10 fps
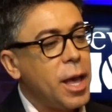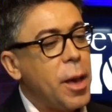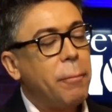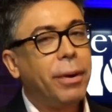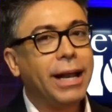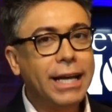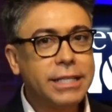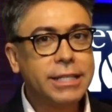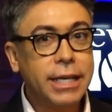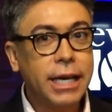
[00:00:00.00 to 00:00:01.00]
But let's
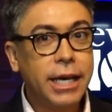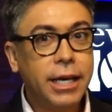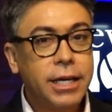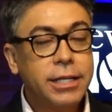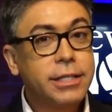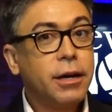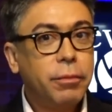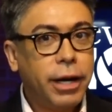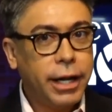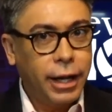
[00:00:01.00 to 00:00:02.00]
say
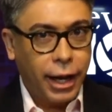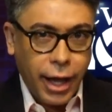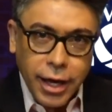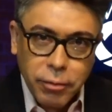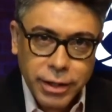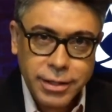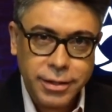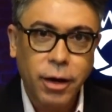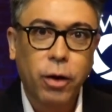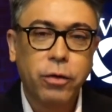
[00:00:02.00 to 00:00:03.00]
somebody like
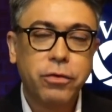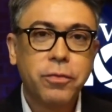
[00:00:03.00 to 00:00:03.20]
myself